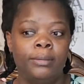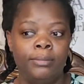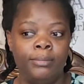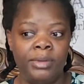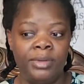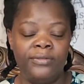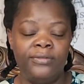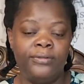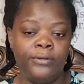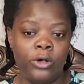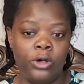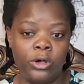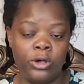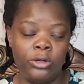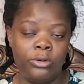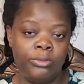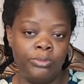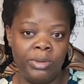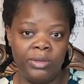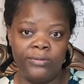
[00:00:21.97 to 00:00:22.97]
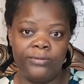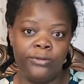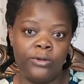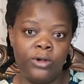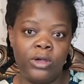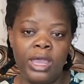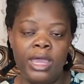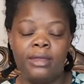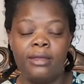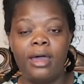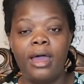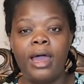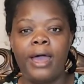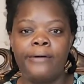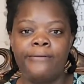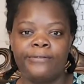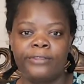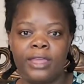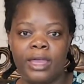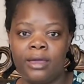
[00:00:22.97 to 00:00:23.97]
before and
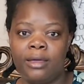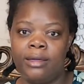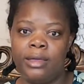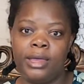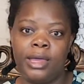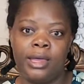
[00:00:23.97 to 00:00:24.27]
after.